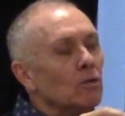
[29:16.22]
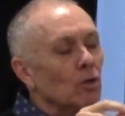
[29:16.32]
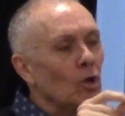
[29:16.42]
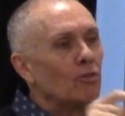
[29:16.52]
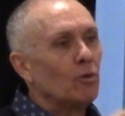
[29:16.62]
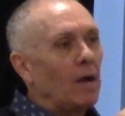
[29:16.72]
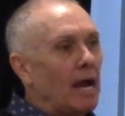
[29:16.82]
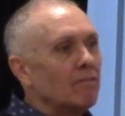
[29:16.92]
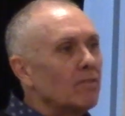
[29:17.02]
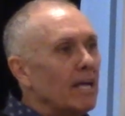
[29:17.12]
look through
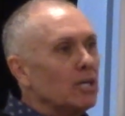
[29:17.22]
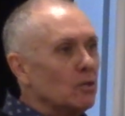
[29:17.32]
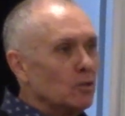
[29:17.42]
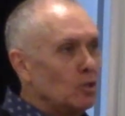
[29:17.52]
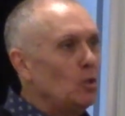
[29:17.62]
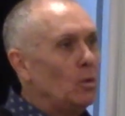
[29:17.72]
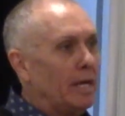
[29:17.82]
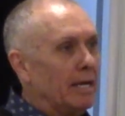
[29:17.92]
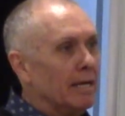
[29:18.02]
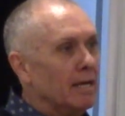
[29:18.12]
everything you're
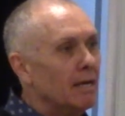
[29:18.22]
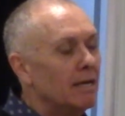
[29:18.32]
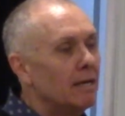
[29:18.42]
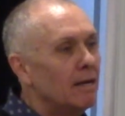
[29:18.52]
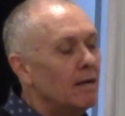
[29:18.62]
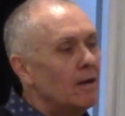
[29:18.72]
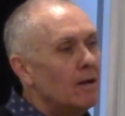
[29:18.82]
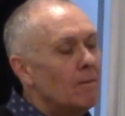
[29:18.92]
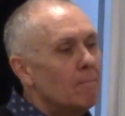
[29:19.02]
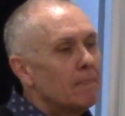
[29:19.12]
doing
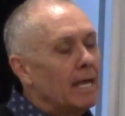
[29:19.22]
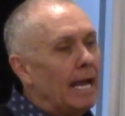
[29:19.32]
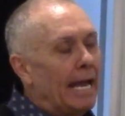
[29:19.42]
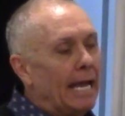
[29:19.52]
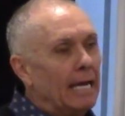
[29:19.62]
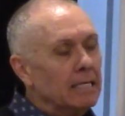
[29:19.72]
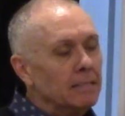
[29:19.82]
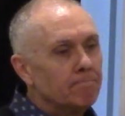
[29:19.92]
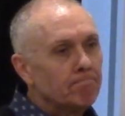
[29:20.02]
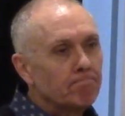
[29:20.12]

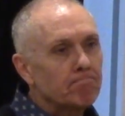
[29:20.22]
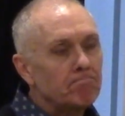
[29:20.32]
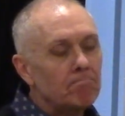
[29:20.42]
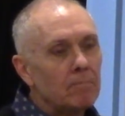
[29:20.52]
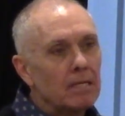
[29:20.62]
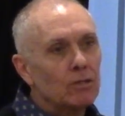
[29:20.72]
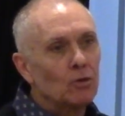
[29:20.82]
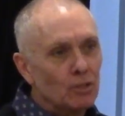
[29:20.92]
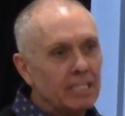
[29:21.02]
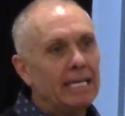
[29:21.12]
and
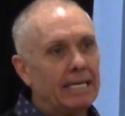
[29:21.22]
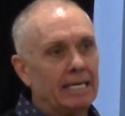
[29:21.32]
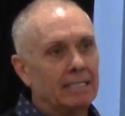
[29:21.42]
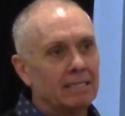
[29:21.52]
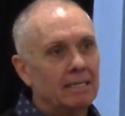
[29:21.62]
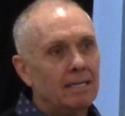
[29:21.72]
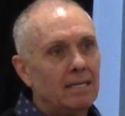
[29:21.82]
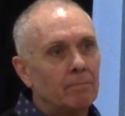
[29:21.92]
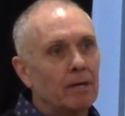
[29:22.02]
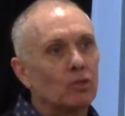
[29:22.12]
critique it.
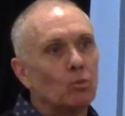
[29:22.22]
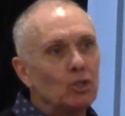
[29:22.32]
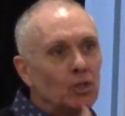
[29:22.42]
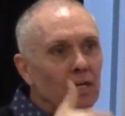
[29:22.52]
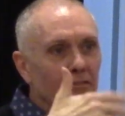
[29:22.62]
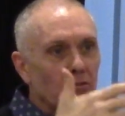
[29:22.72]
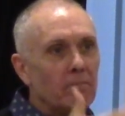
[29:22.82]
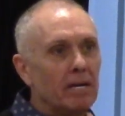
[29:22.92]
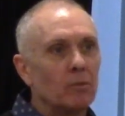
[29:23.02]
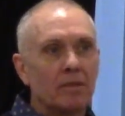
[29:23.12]
Because once you get
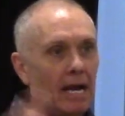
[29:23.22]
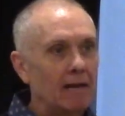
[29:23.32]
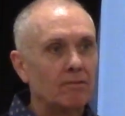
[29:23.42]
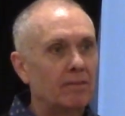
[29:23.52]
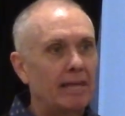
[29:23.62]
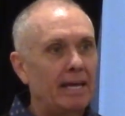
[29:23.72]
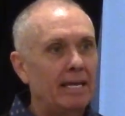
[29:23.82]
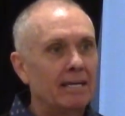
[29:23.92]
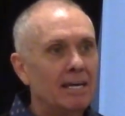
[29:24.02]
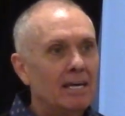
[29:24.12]
familiar with
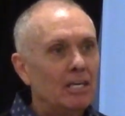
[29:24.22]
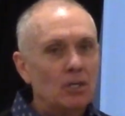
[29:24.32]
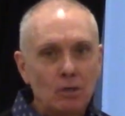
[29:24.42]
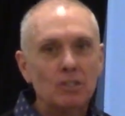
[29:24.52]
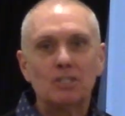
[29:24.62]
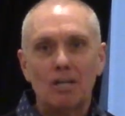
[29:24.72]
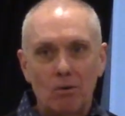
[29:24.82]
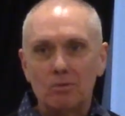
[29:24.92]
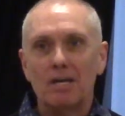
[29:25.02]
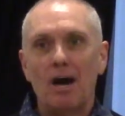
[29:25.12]
everything, you just
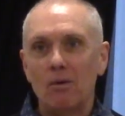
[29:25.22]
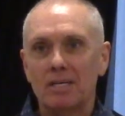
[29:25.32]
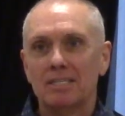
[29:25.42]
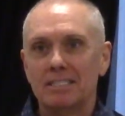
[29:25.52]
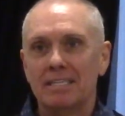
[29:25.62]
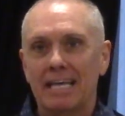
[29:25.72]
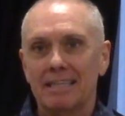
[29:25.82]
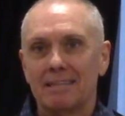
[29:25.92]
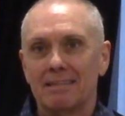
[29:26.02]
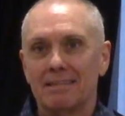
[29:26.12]
don't notice that
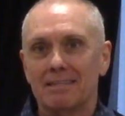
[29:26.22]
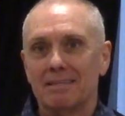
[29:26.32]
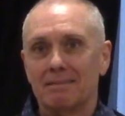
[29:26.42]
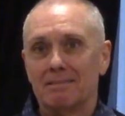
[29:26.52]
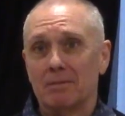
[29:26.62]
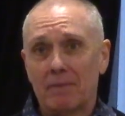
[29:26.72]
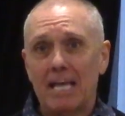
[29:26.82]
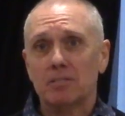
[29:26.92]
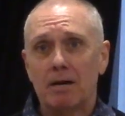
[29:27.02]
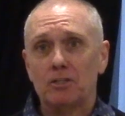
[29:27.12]
some
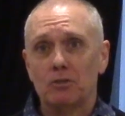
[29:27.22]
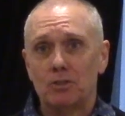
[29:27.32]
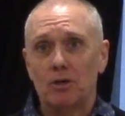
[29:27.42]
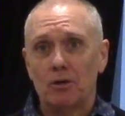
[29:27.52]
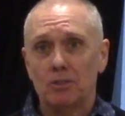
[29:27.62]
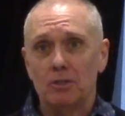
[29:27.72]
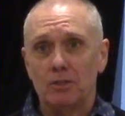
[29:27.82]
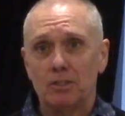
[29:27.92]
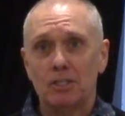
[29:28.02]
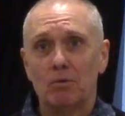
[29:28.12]
things about your church. You
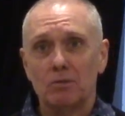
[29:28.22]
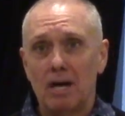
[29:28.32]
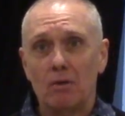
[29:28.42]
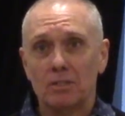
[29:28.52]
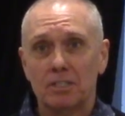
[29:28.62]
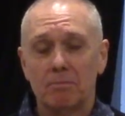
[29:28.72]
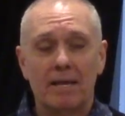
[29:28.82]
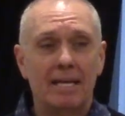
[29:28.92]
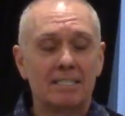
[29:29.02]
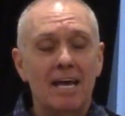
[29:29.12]
just don't notice some
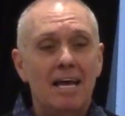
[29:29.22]
things.